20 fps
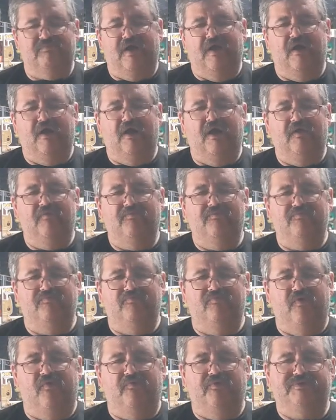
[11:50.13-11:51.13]

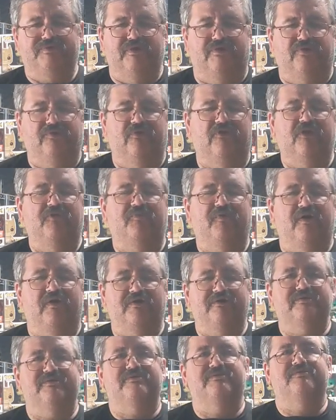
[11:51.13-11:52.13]
what was it, 30
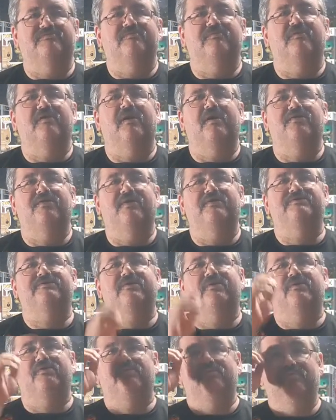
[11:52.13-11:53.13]
bucks? I think
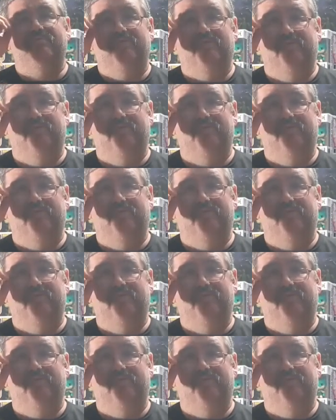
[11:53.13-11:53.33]
so.